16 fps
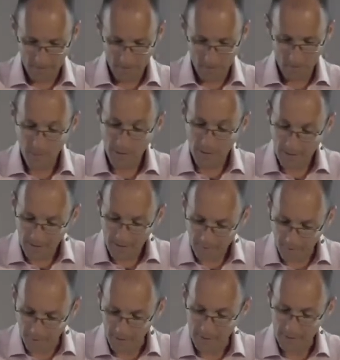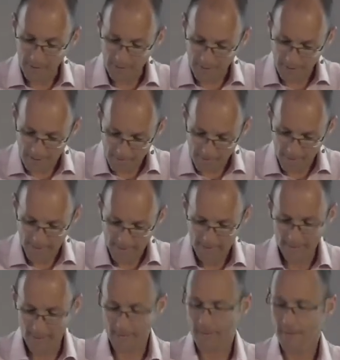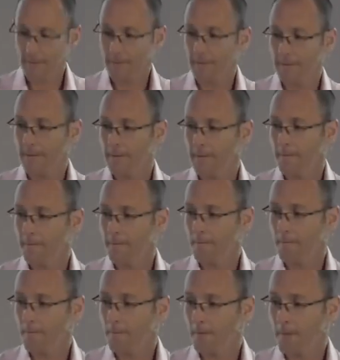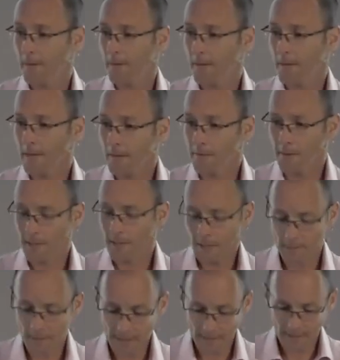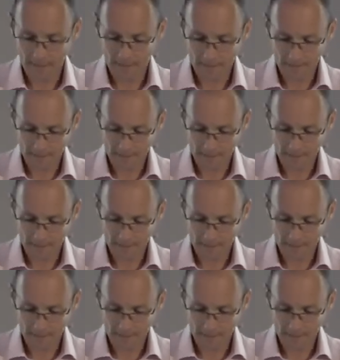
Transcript: But giving is better. Giving is better.